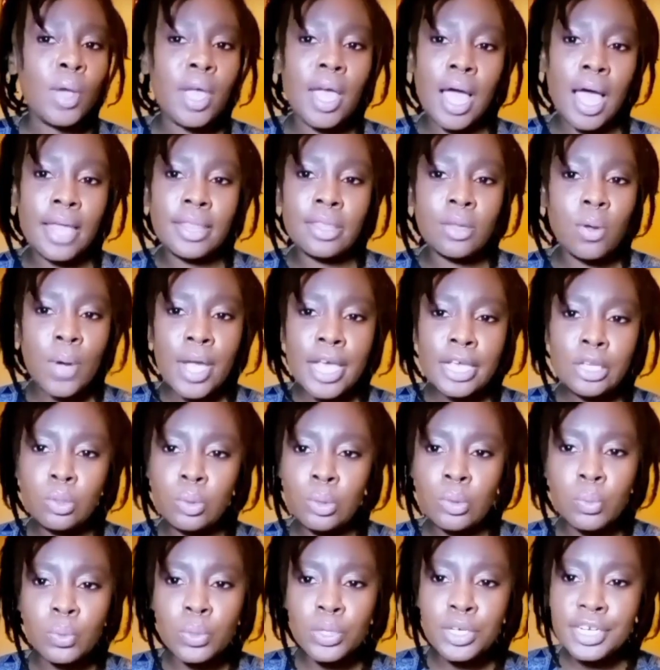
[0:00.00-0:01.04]
otherwise
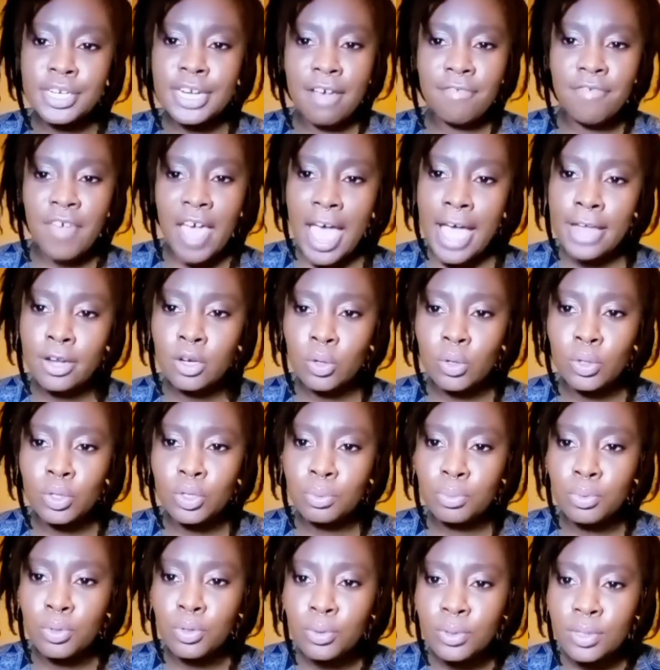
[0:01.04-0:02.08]
we wouldn't have had
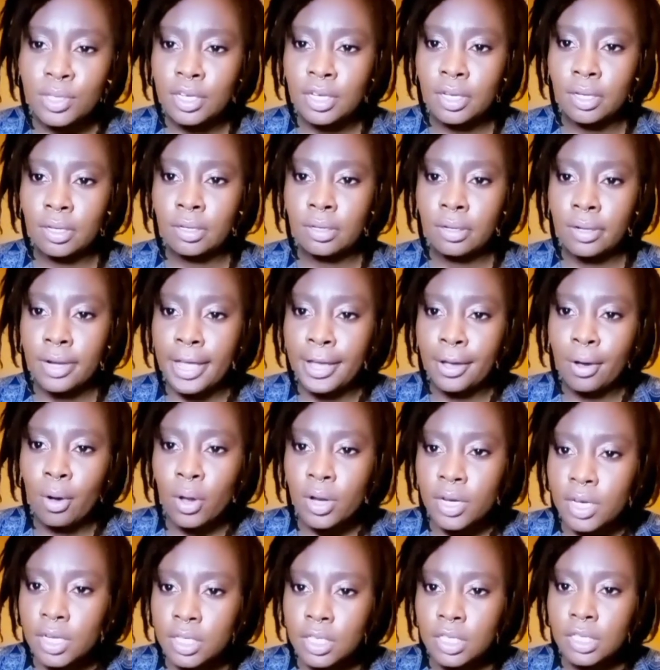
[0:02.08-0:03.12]
good music like
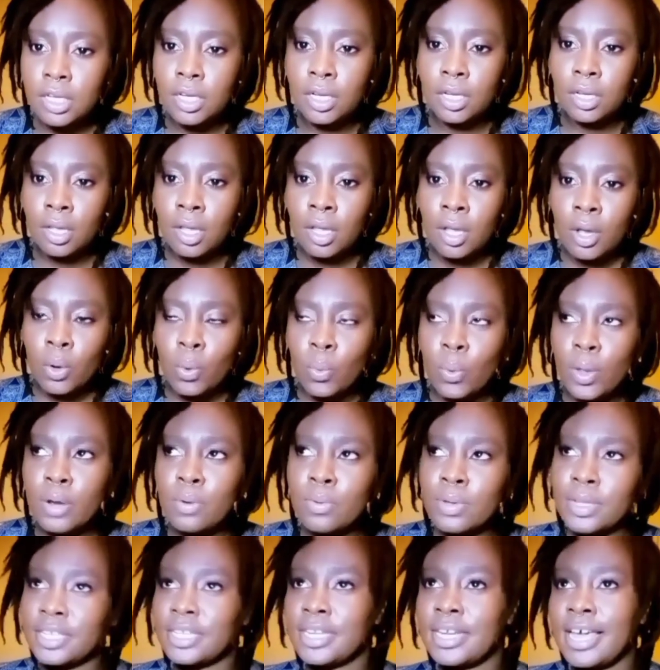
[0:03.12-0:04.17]
honestly when
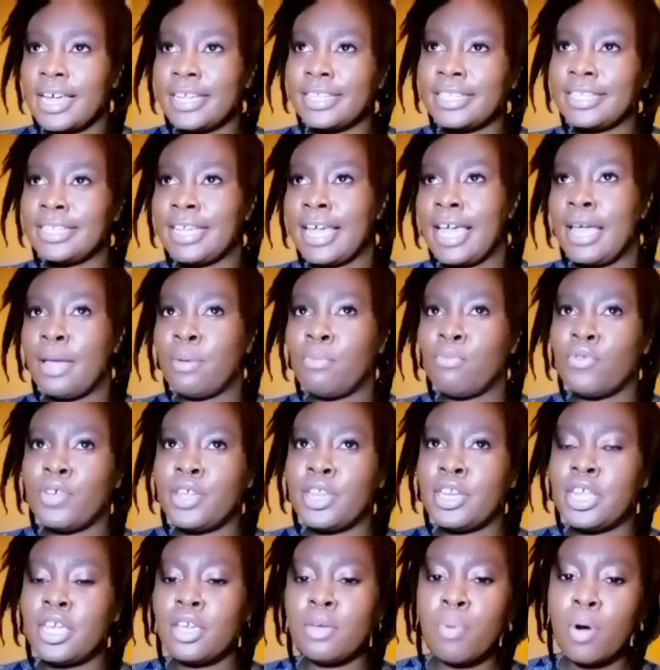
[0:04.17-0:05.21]
was the last time
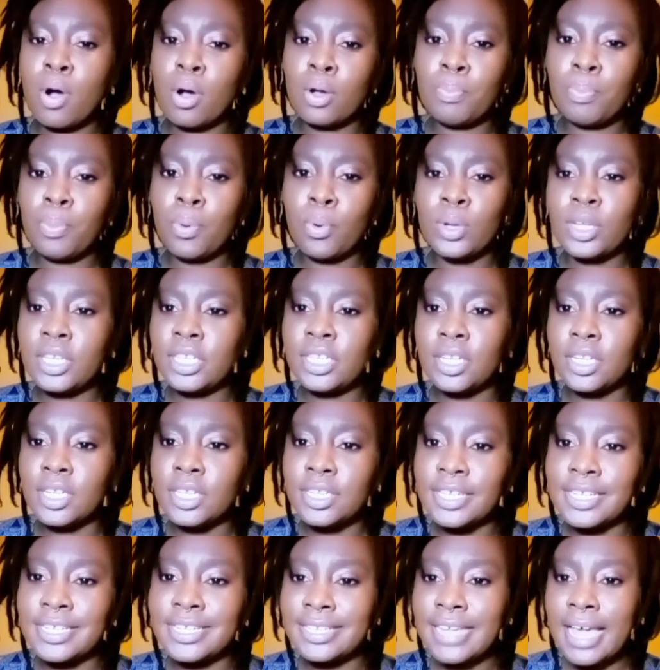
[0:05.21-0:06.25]
when hip hop was
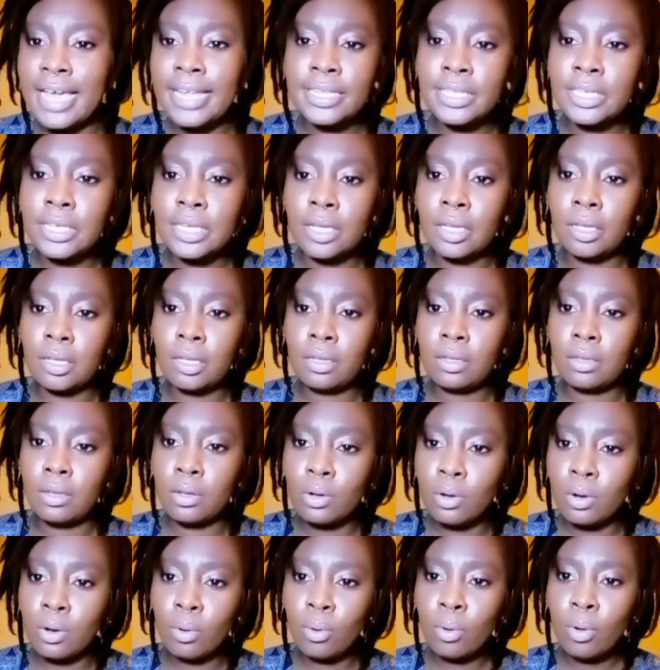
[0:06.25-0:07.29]
this exciting you
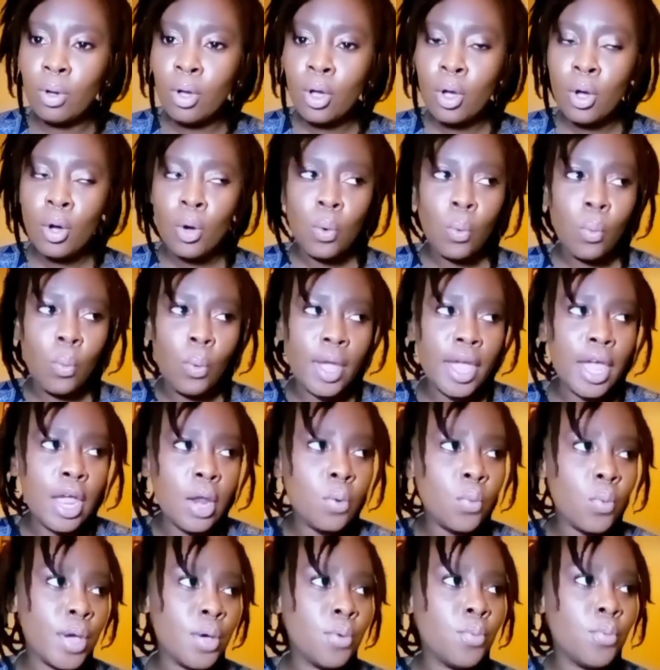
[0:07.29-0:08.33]
know
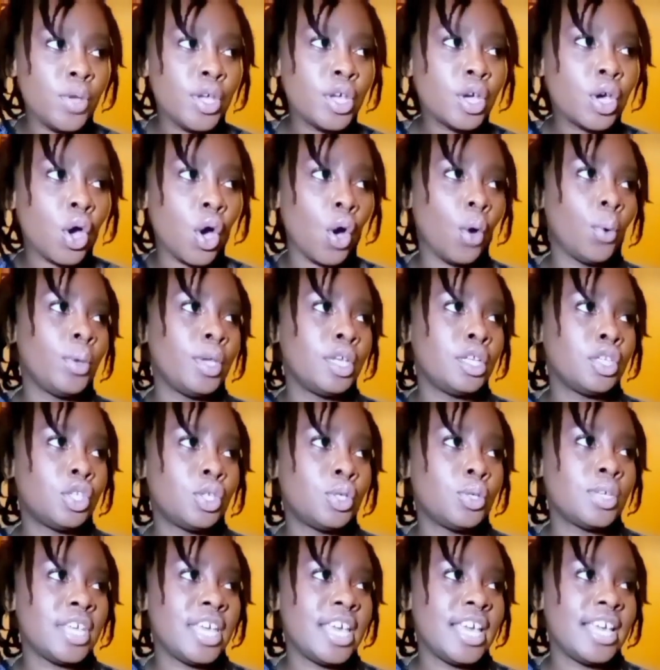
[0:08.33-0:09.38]
when were we going
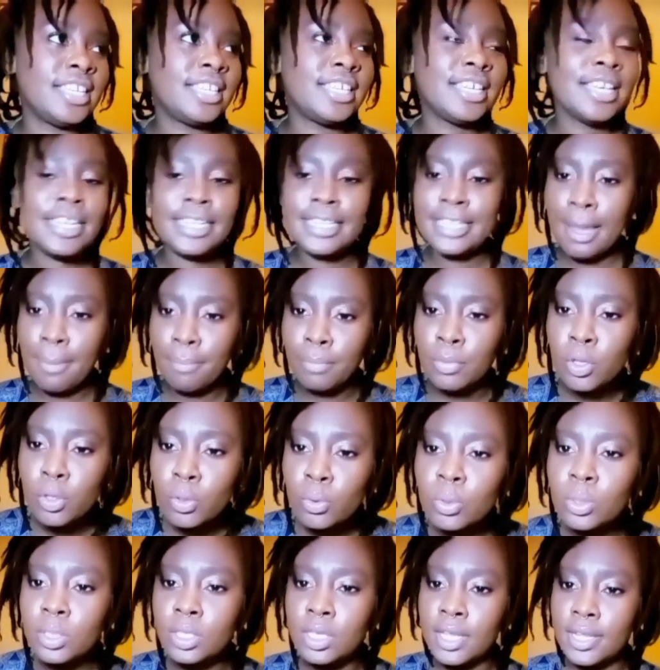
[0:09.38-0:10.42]
to get the
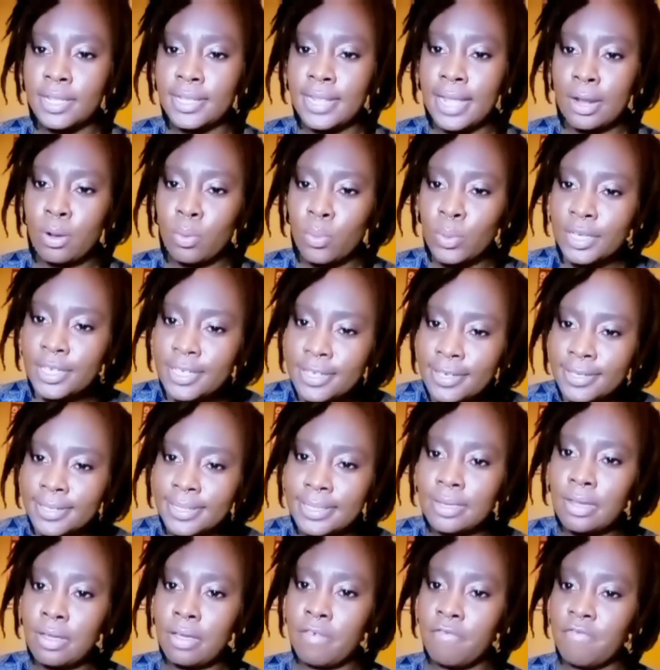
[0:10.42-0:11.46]
music that we
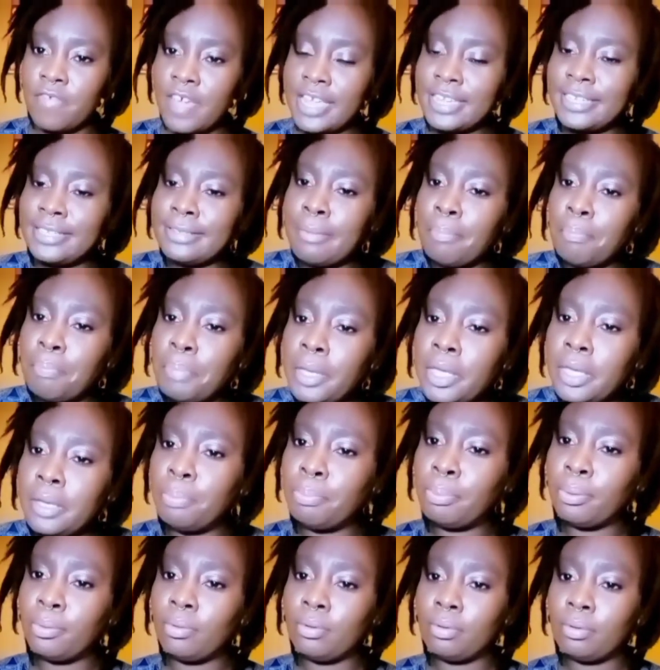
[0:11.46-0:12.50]
deserve as the
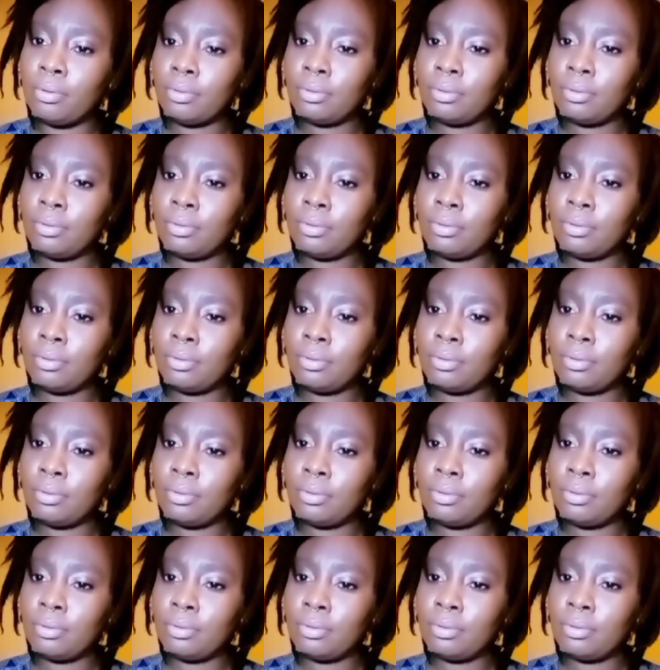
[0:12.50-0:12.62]
people?